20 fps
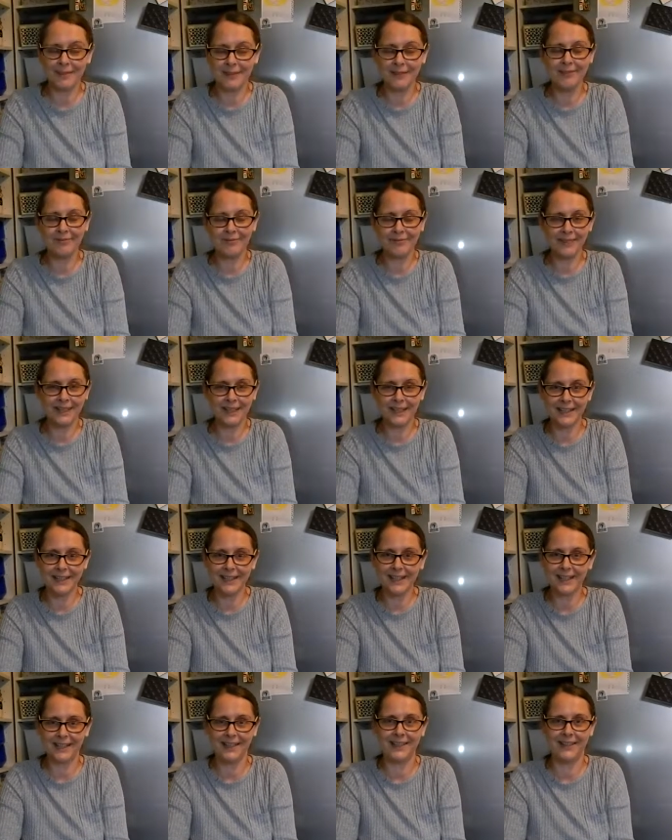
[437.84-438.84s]
was really
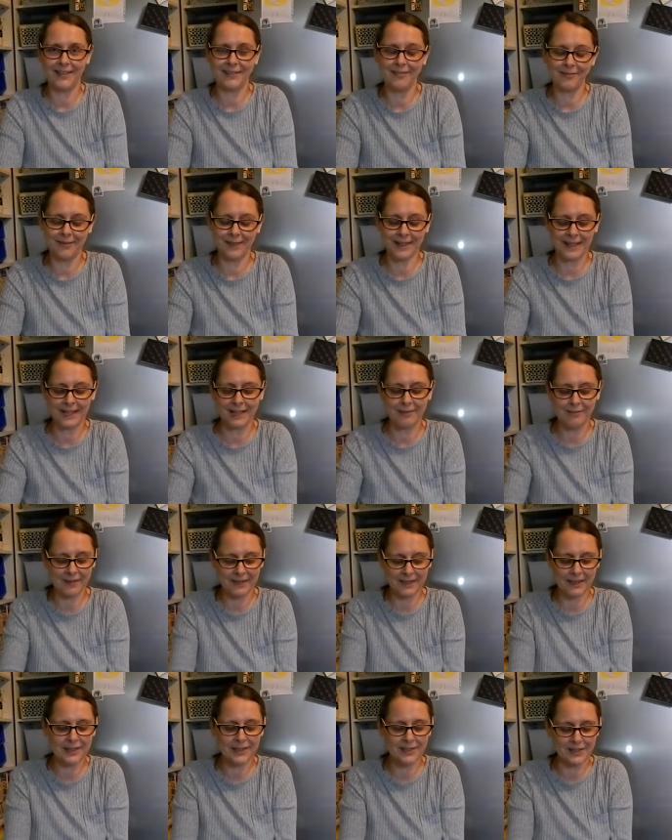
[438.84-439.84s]
cute. It really
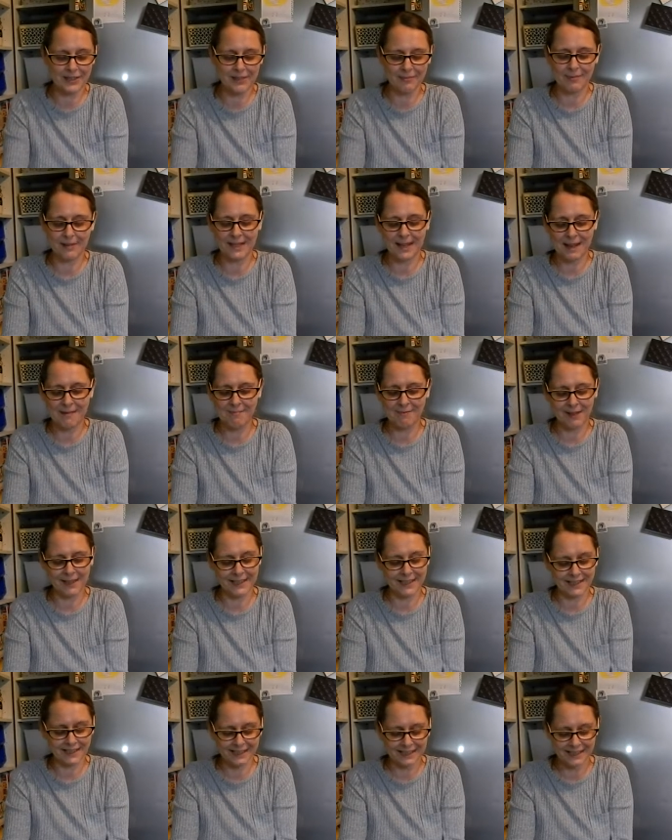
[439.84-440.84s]
touched me, that
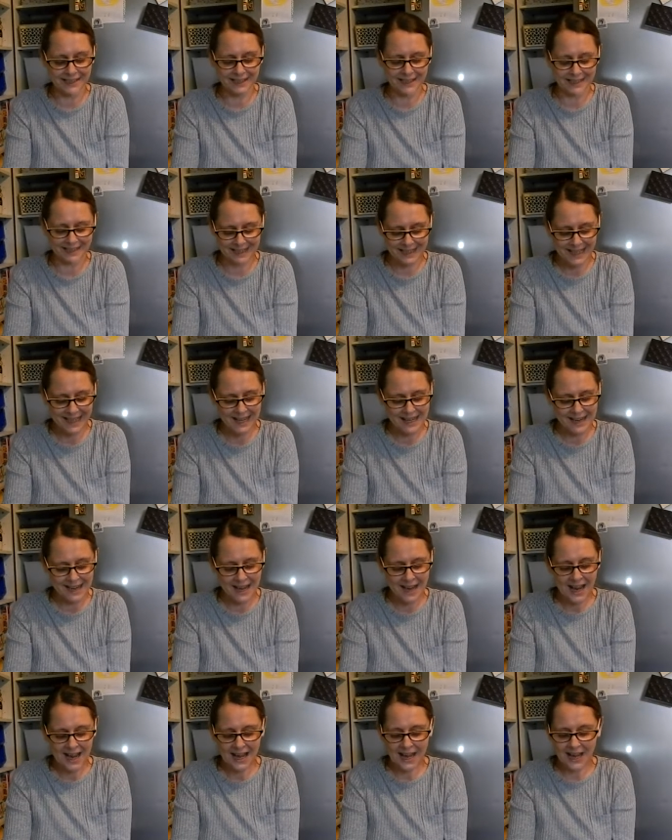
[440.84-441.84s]
present did.
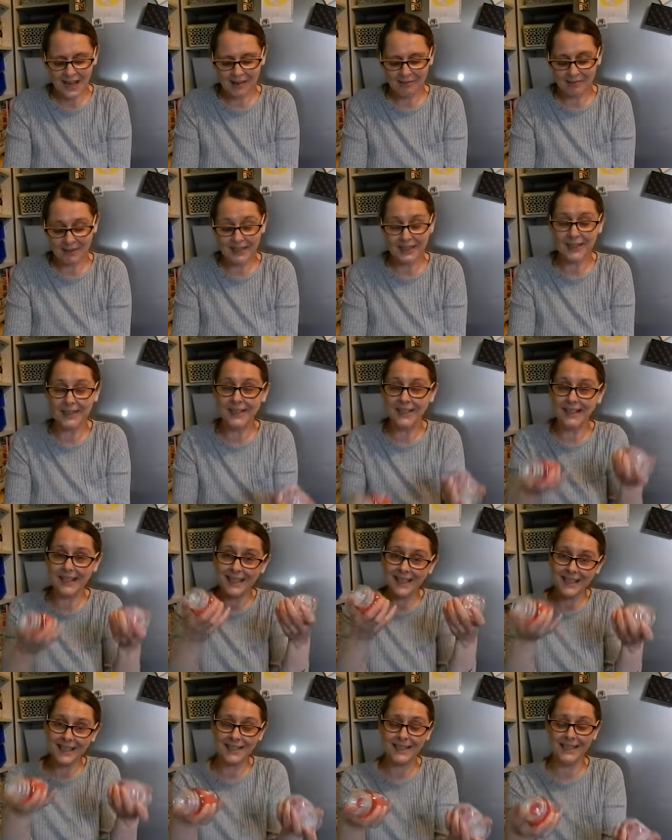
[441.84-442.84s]
Um, so
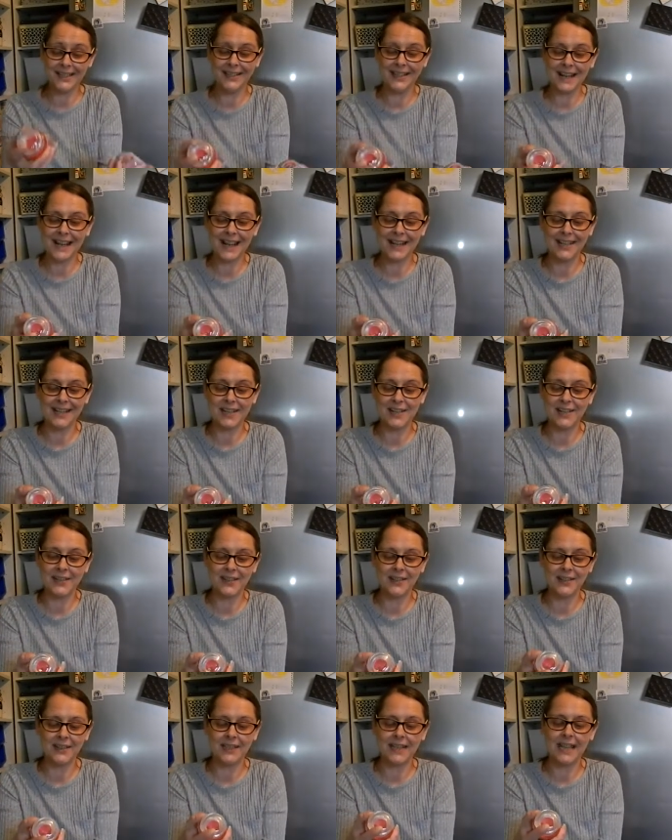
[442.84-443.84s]
these two
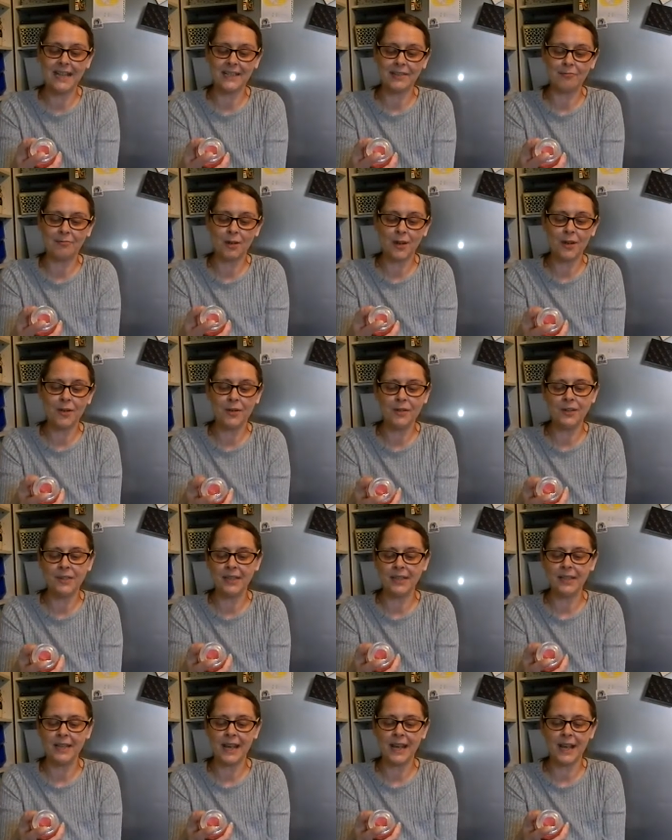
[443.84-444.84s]
candles, there's rose
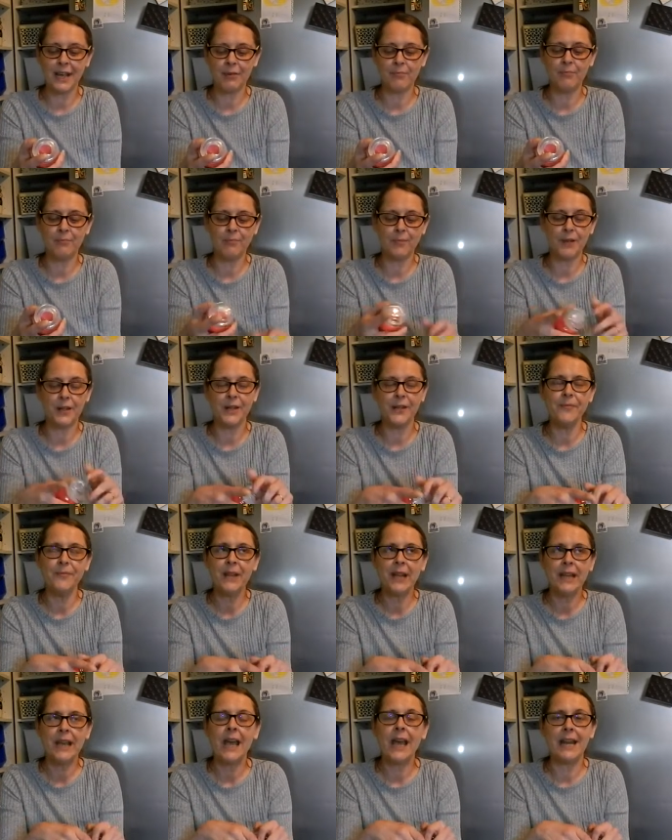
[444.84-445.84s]
and amber,
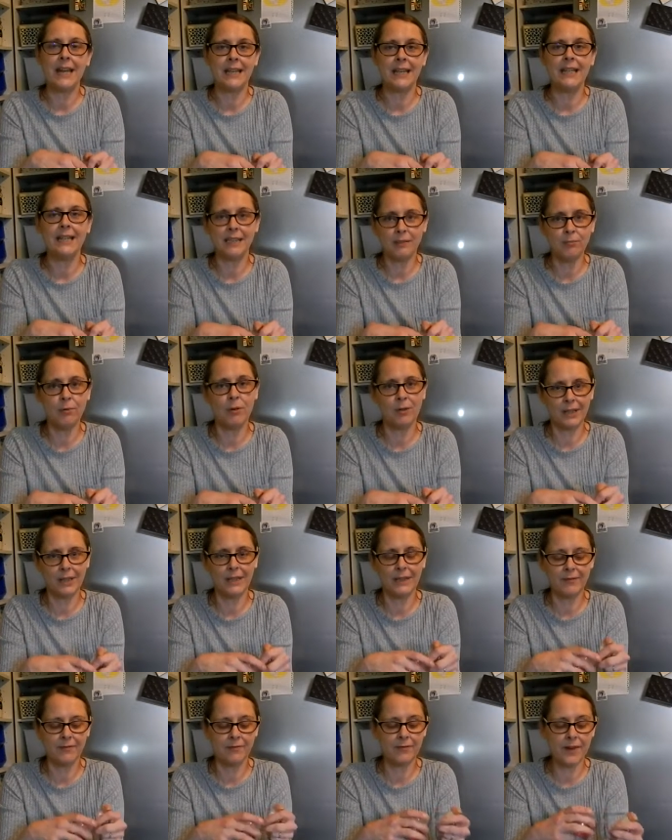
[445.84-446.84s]
and this one
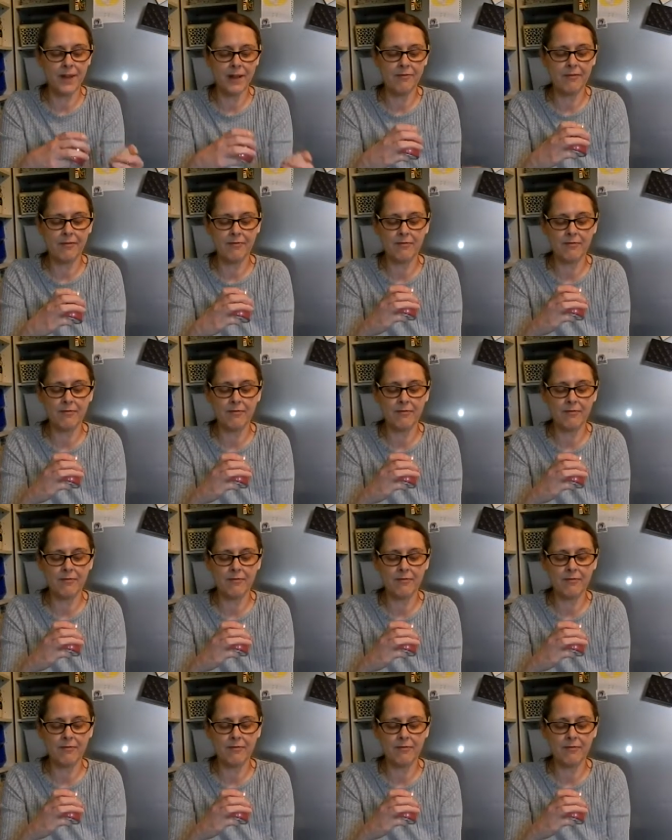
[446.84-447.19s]
is very